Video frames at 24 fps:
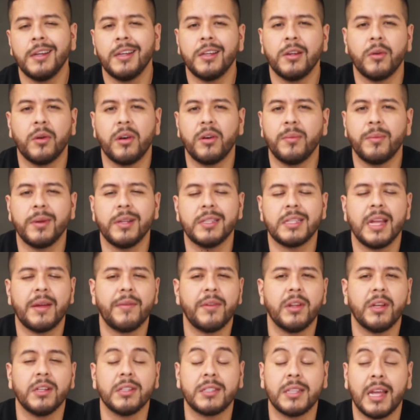Everybody's having
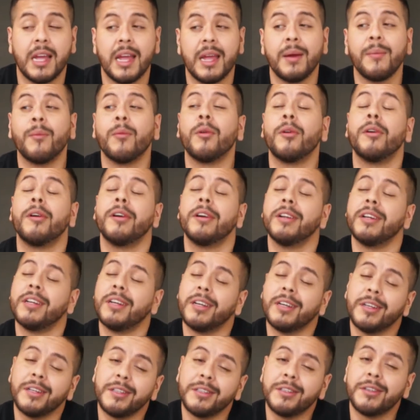a good time. We're
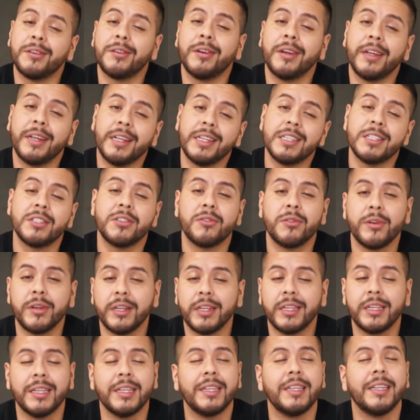underage
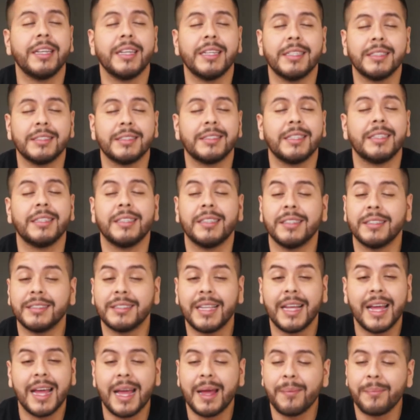drinking. Yes, that does
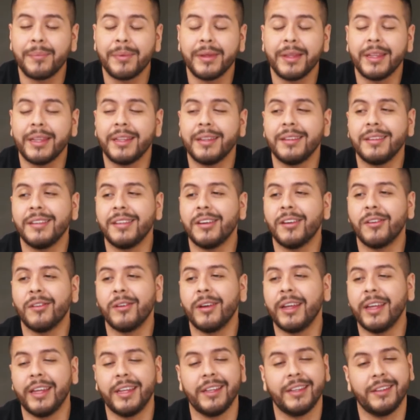happen.
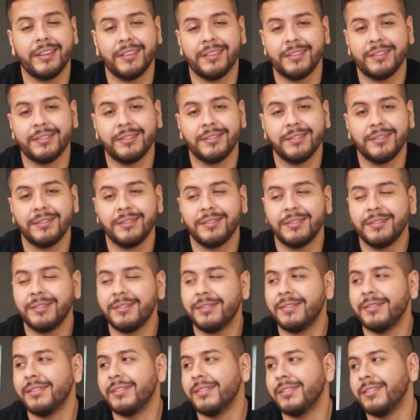Hey,
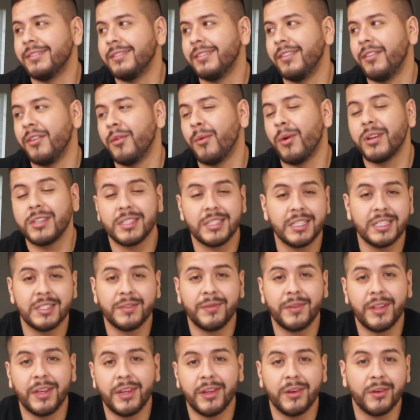you're watching this
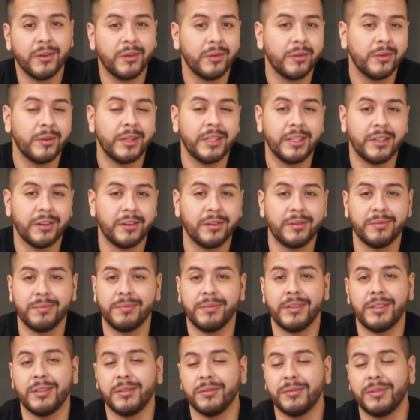video and you're,
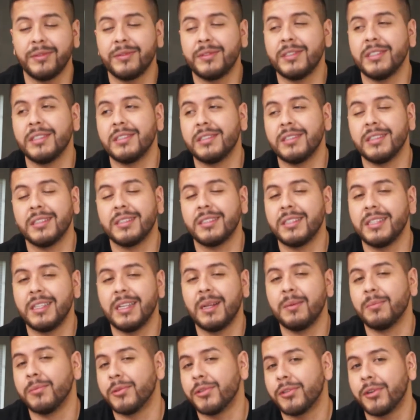15, 16.
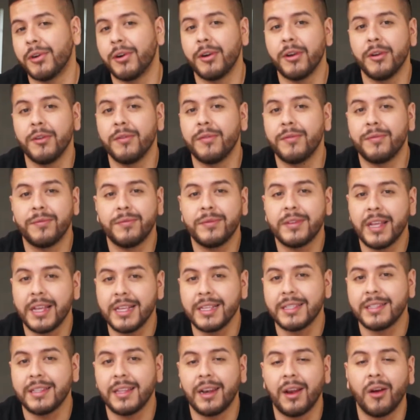I'm sure you've
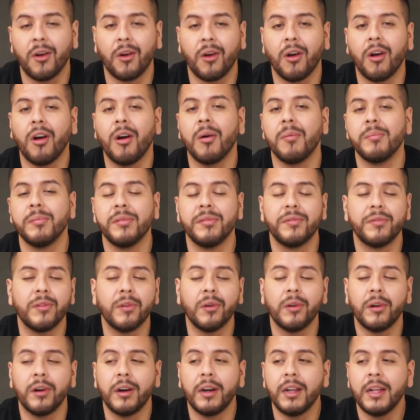tasted alcohol
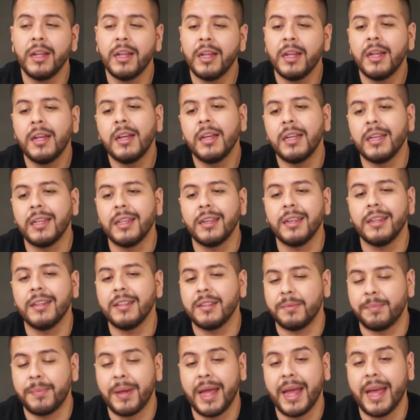before. It
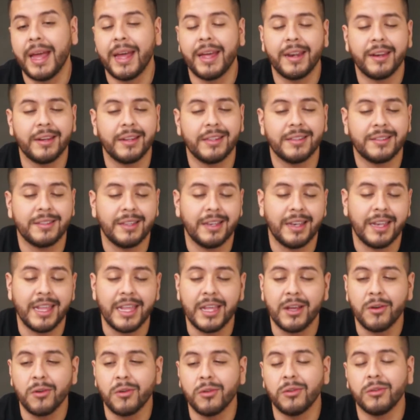is bad. It's
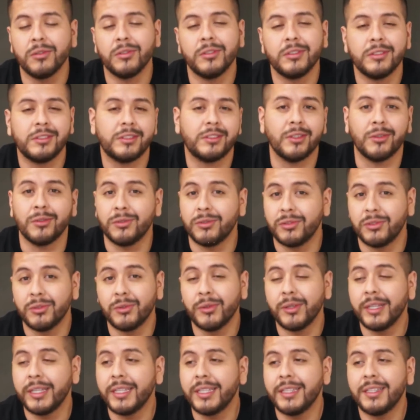illegal. Don't do
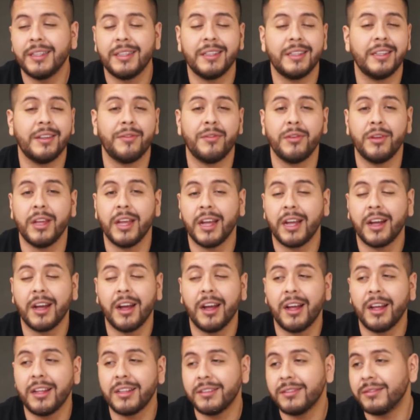it. If you get
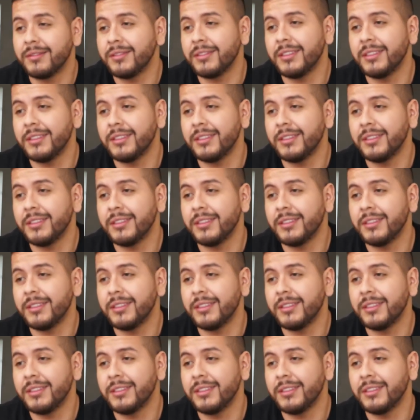caught,